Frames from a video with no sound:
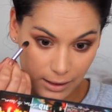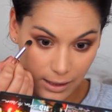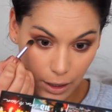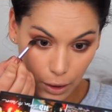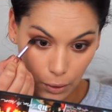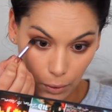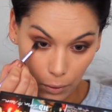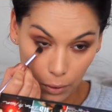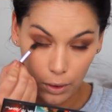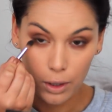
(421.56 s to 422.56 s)

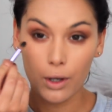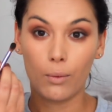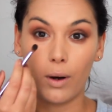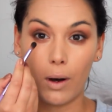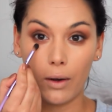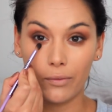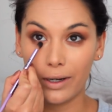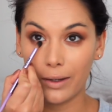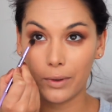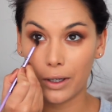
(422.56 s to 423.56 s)
until, well, I
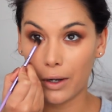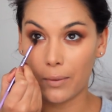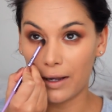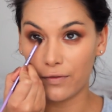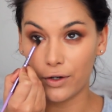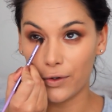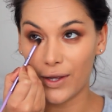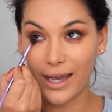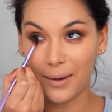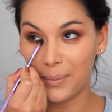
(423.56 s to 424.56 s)
really want to go away for New
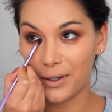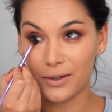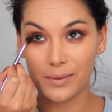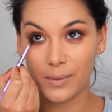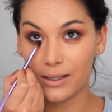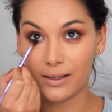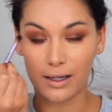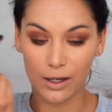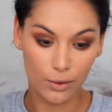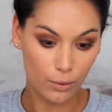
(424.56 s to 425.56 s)
Year, because me and
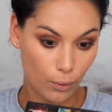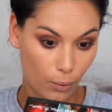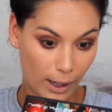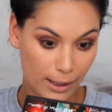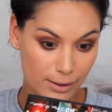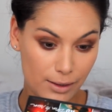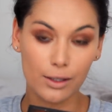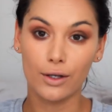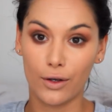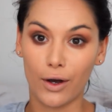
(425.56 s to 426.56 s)
Sunny
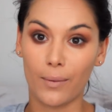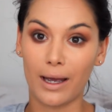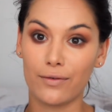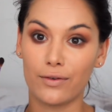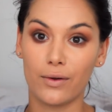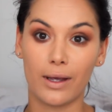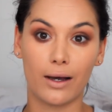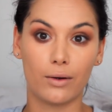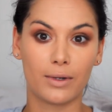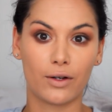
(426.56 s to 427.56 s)
always go away for New
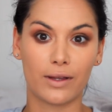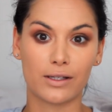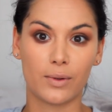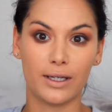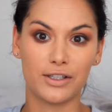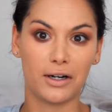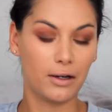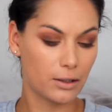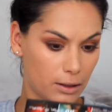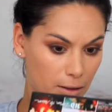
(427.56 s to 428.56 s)
Year. Oh my God, that's quite dark.